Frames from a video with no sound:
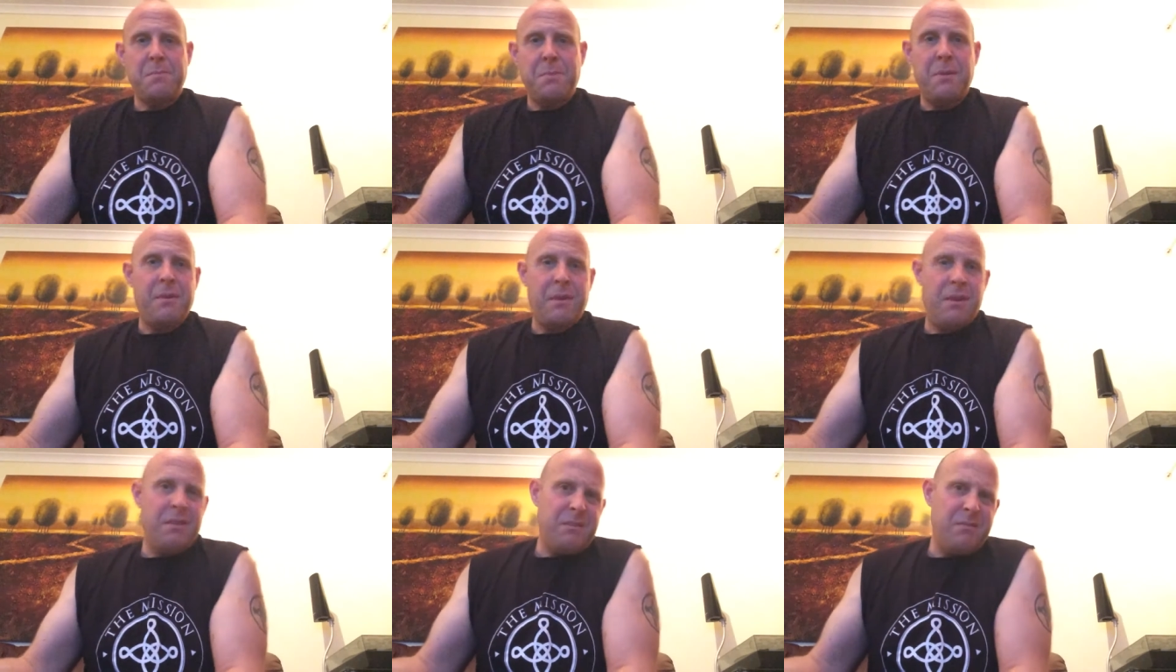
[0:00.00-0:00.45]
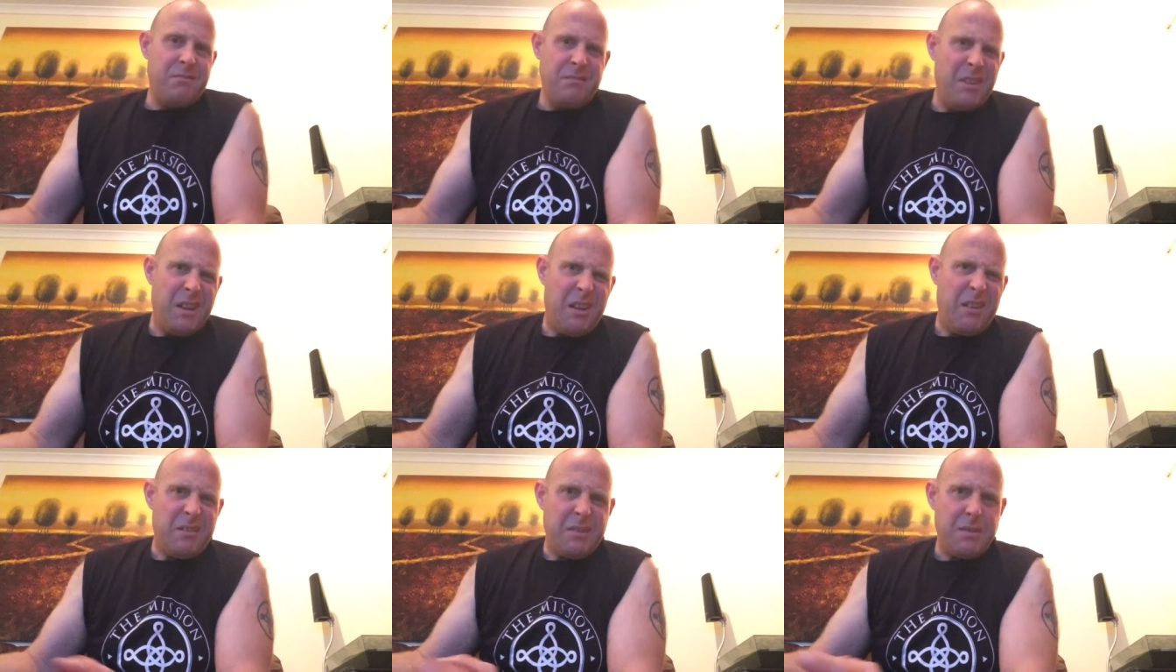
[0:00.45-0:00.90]
But I
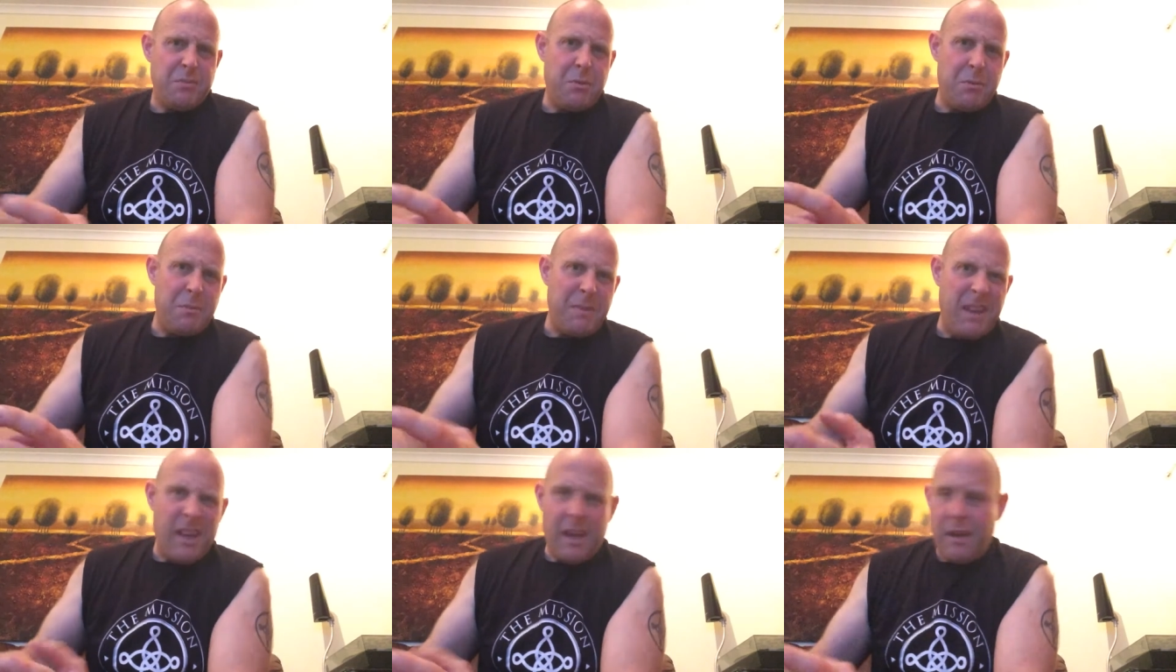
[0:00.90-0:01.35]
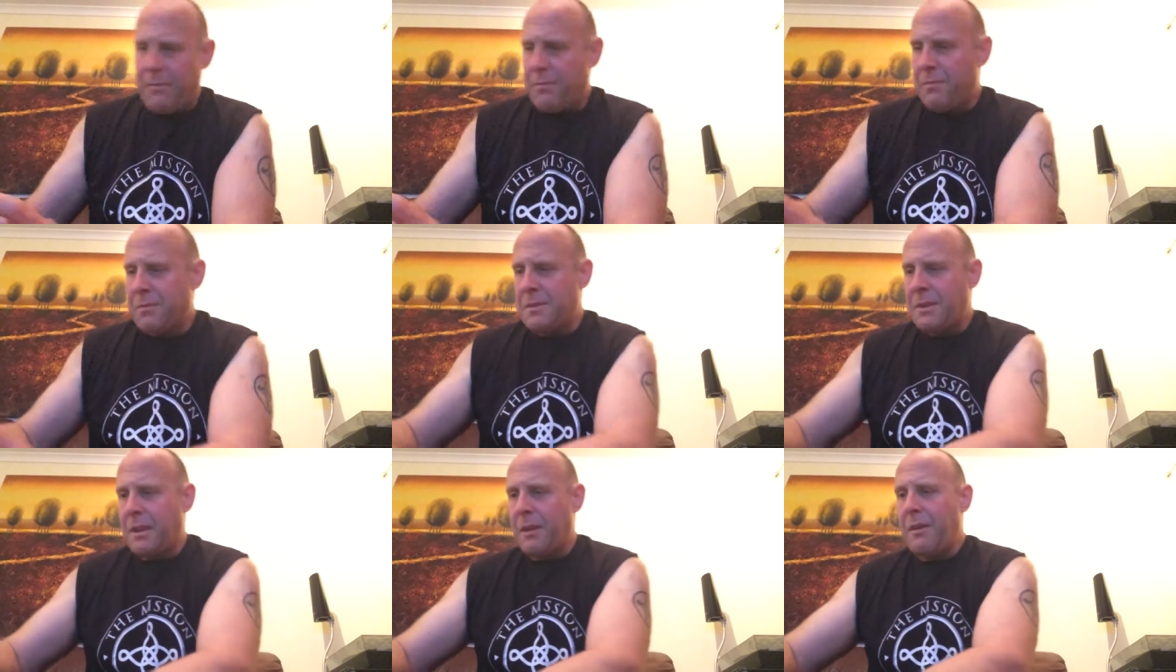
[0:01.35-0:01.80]
just want to be
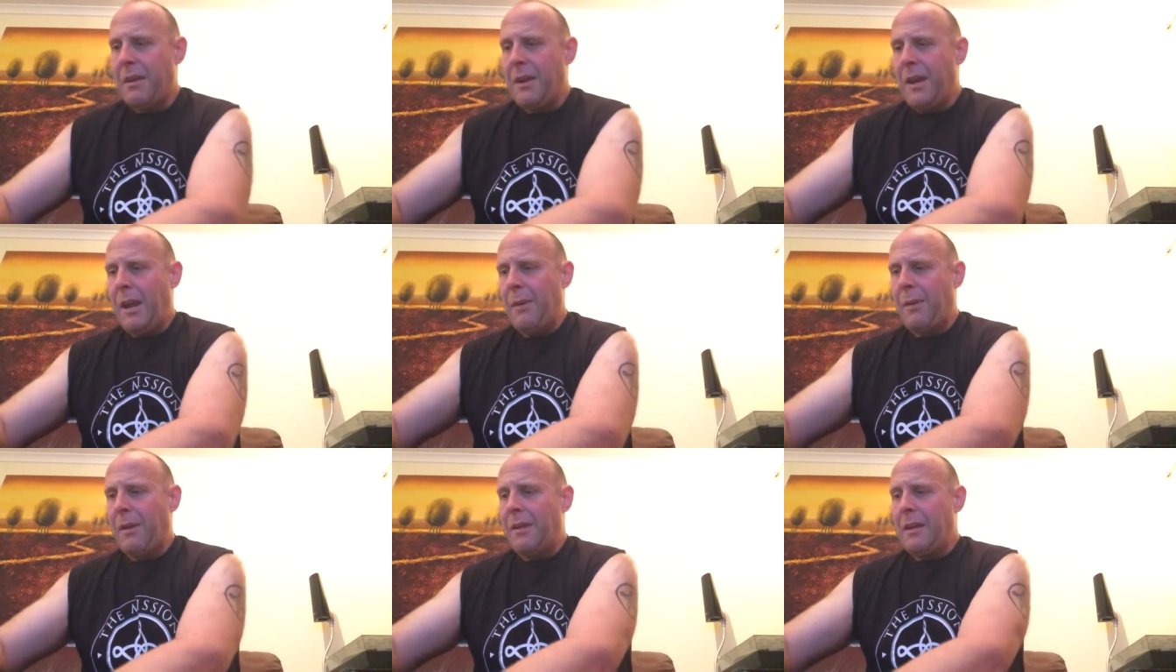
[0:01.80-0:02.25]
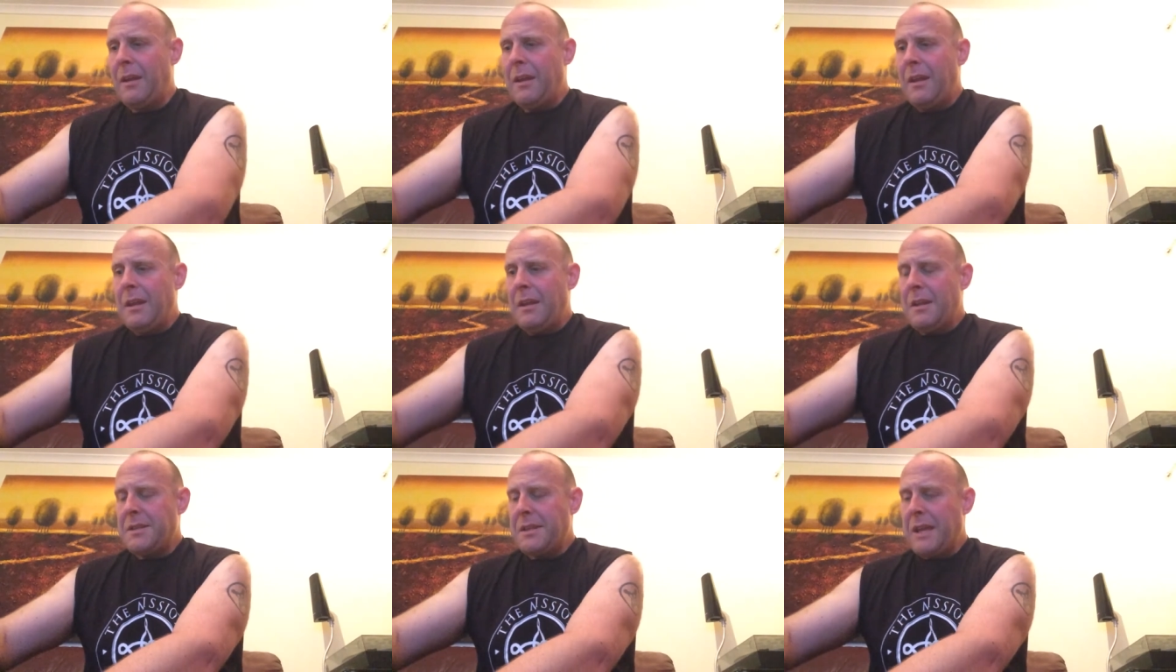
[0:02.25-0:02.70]
careful. So anyway,
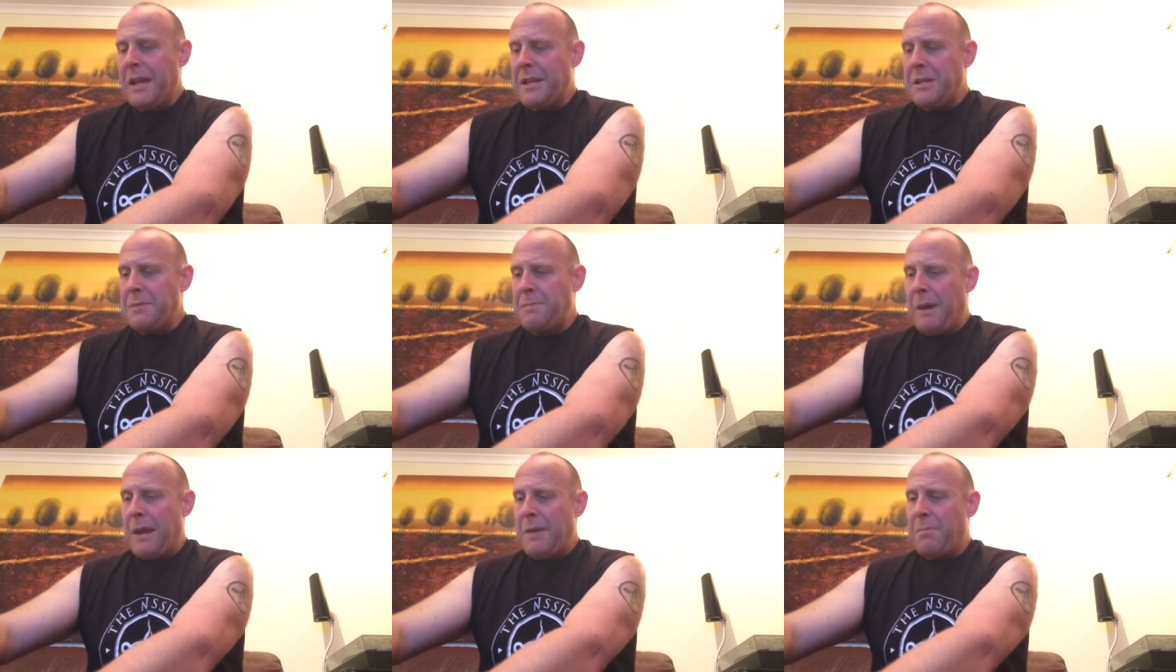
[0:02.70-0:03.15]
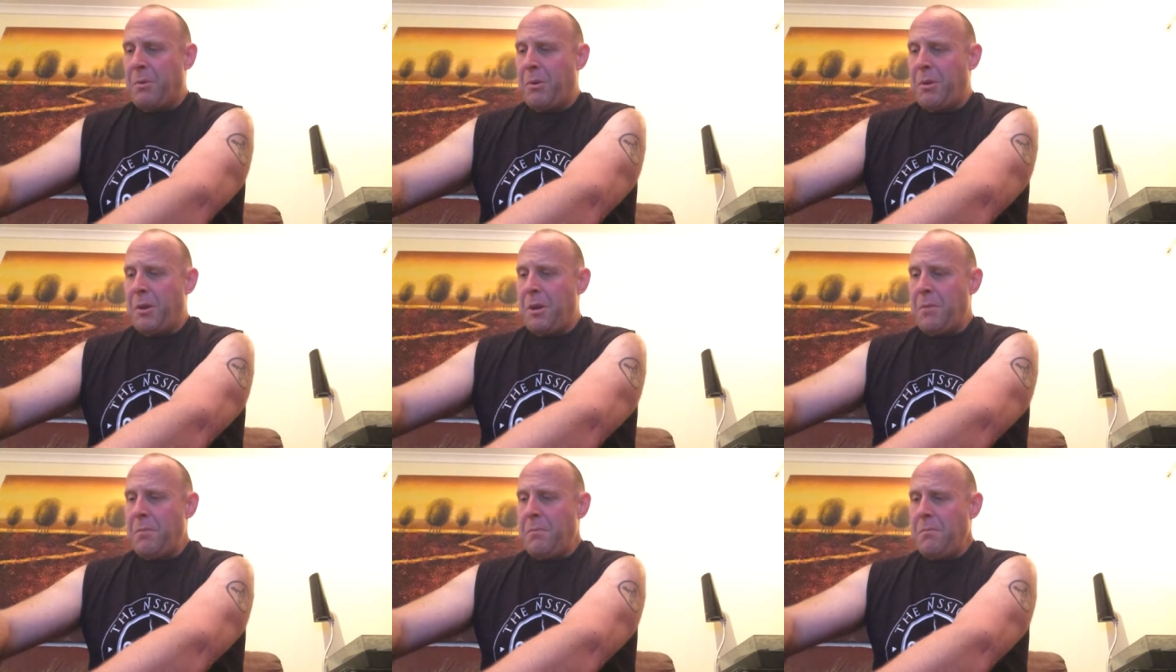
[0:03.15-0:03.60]
let's get this bad
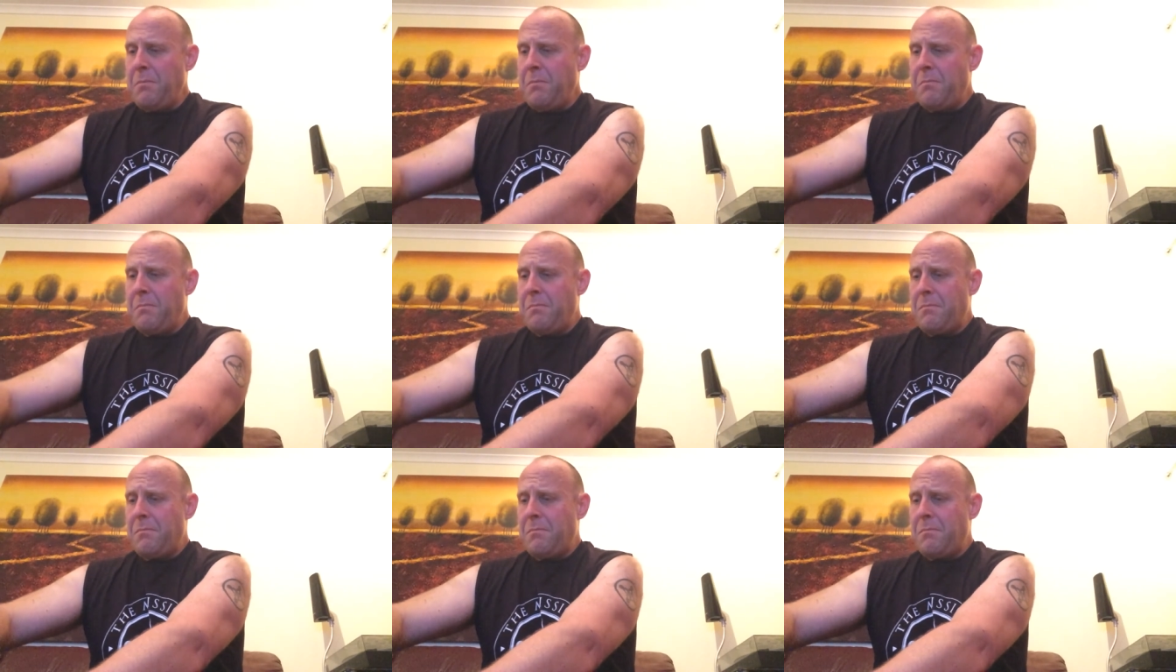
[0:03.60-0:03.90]
boy open.